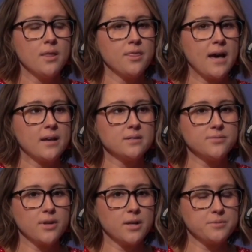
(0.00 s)
that is
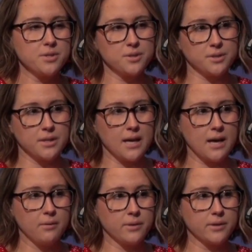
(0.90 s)
for up to 30
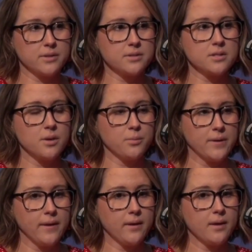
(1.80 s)
hours a
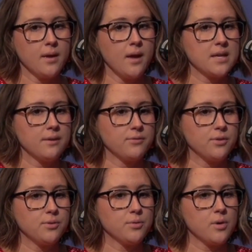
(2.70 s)
week. If
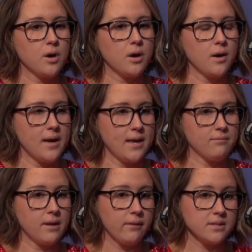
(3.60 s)
you are a
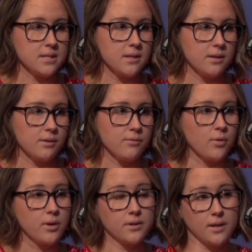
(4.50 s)
relative
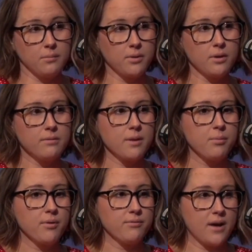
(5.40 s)
or a neighbor that
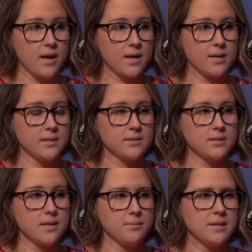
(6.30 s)
provides
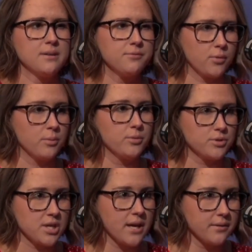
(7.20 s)
informal
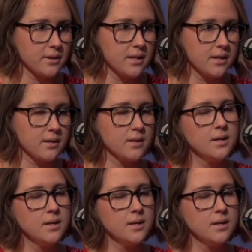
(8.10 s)
child care,